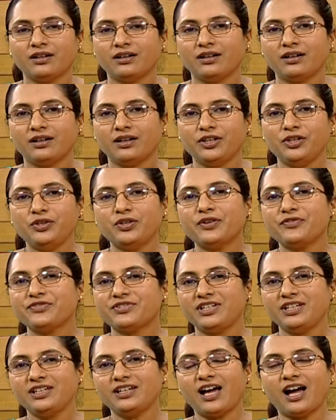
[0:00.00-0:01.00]
you have
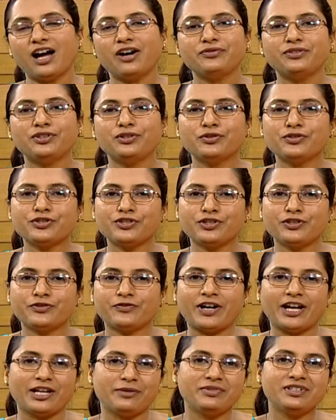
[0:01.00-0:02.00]
seen how the notion of
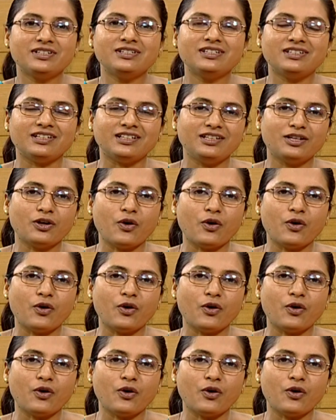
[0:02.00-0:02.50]
hybridity